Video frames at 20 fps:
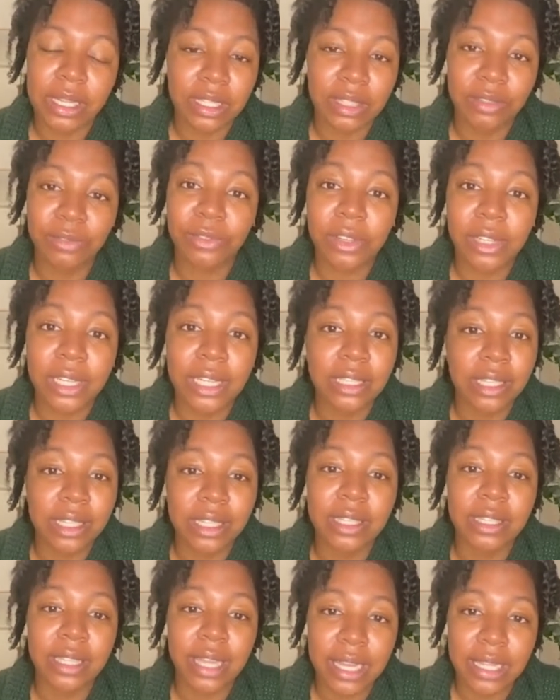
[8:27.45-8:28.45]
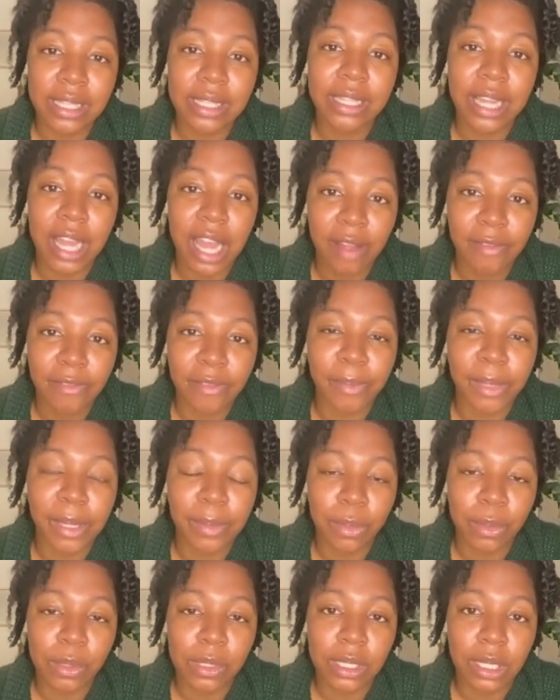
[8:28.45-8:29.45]
it really just takes time for
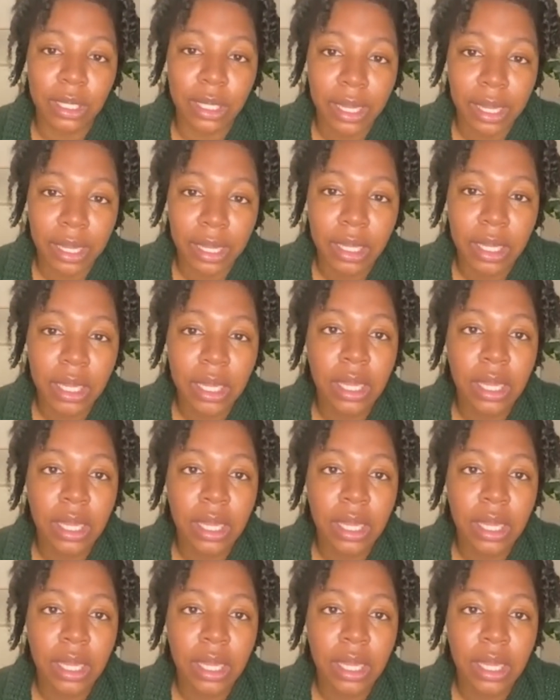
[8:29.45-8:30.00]
people to like